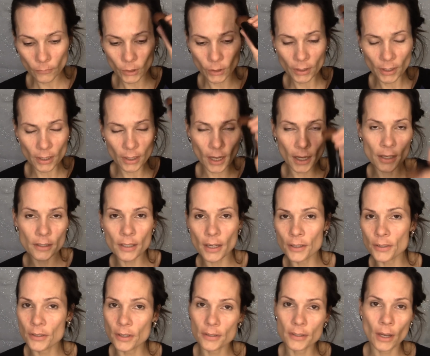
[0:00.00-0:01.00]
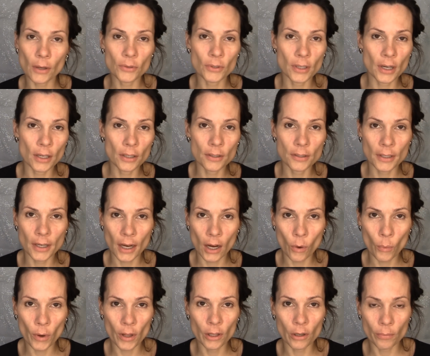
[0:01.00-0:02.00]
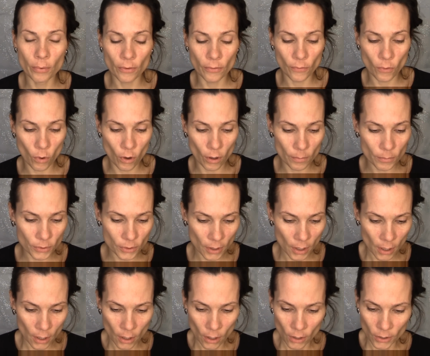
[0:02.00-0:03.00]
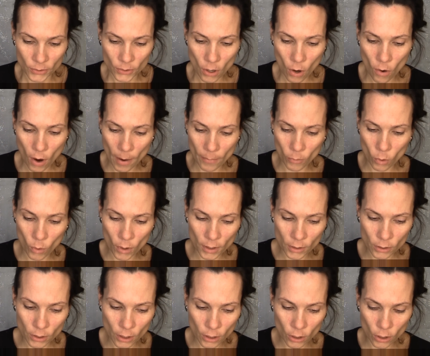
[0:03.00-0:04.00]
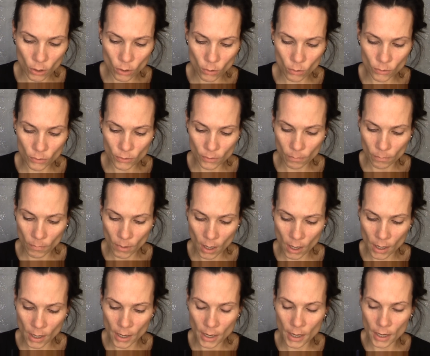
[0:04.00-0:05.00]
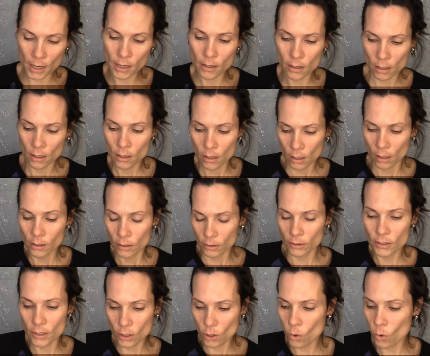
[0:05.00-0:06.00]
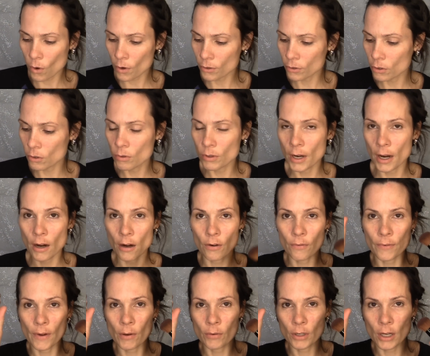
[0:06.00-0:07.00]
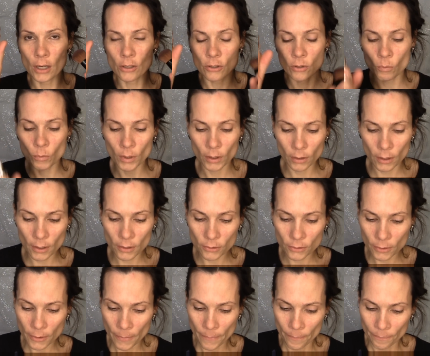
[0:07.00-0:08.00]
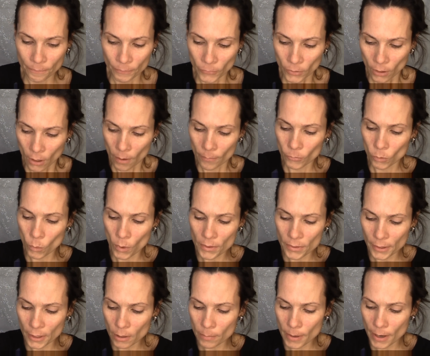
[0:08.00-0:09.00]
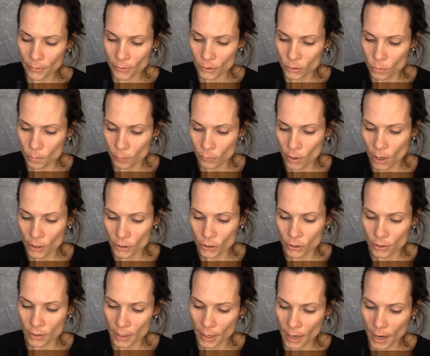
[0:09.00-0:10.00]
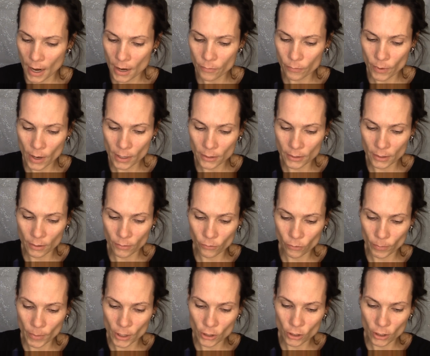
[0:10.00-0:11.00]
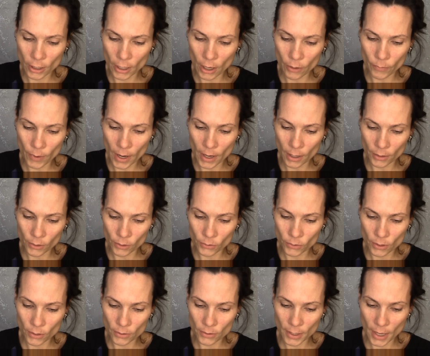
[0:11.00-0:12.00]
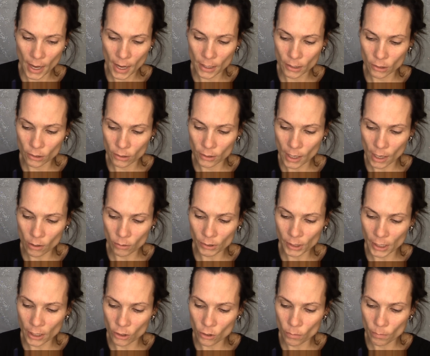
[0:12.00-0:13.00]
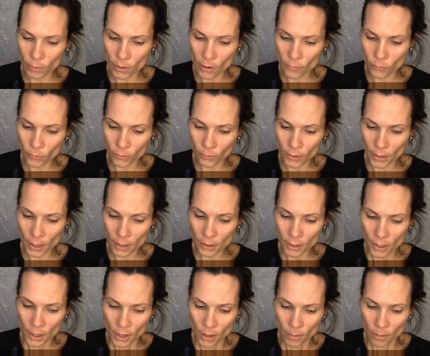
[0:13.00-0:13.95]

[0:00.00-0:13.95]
I'm going to kind of test this out today and see how well it performs. So I'm going to use my Dior Nude Air Foundation with this. Um, the one thing about this brush that I read, the information that I read on this, is that not only can you buff with it,